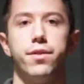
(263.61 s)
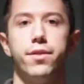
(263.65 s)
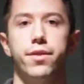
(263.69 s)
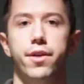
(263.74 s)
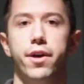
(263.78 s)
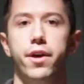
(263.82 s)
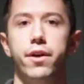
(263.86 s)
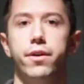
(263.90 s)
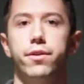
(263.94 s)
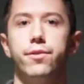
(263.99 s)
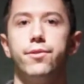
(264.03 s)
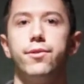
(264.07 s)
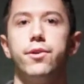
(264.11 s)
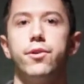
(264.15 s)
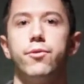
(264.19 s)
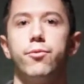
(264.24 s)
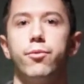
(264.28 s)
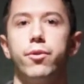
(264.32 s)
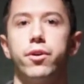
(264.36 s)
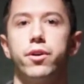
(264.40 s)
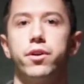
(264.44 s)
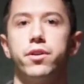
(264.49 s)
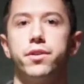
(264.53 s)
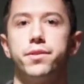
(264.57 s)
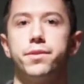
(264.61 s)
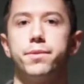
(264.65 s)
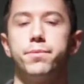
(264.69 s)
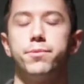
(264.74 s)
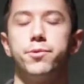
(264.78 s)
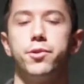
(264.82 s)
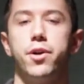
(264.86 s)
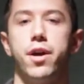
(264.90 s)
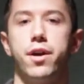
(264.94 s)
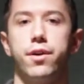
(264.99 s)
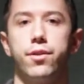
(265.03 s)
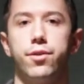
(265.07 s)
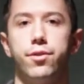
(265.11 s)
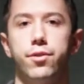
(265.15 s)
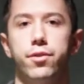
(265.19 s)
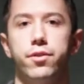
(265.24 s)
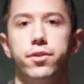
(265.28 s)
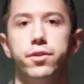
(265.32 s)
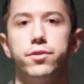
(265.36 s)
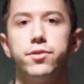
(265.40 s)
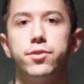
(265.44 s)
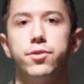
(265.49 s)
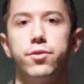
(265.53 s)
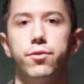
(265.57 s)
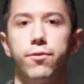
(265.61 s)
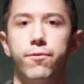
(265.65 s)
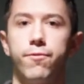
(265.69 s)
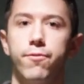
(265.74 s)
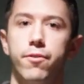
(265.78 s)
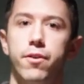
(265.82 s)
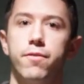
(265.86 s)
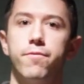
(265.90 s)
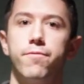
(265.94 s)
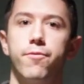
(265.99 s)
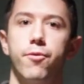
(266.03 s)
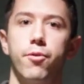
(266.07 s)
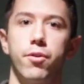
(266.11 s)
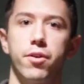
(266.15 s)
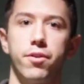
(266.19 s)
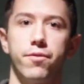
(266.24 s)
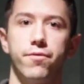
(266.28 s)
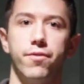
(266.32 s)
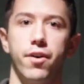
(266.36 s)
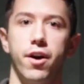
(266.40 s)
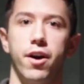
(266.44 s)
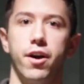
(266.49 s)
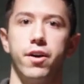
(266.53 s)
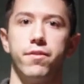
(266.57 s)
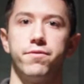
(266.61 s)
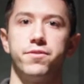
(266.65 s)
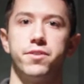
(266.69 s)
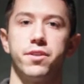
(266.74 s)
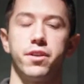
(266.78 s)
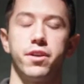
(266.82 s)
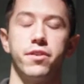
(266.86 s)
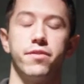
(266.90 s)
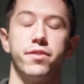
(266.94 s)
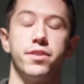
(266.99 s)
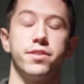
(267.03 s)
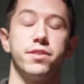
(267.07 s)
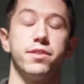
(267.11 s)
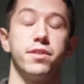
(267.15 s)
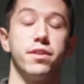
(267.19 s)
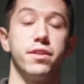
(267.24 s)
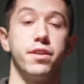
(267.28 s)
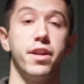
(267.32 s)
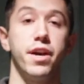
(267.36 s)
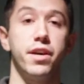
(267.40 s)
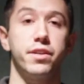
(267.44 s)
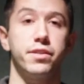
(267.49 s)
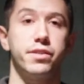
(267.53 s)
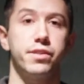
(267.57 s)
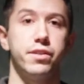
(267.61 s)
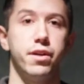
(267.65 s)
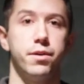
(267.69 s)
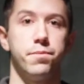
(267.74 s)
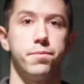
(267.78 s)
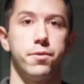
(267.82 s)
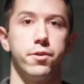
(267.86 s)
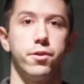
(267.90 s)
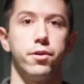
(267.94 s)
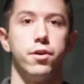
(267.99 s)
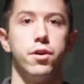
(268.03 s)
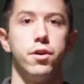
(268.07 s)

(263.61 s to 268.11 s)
Then, we're going to subtract 32 from 45 to give us the next number,